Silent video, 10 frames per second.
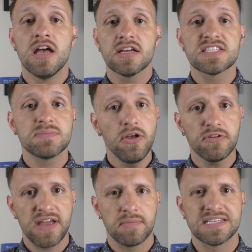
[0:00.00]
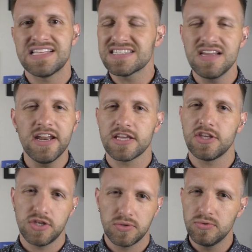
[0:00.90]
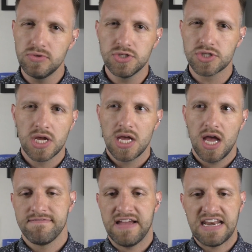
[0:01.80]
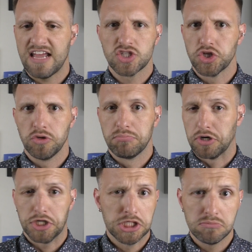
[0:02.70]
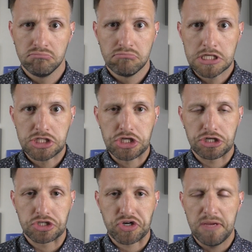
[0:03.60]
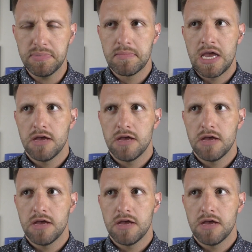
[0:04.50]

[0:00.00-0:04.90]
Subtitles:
because smaller families, that's not a huge financial burden to your trip,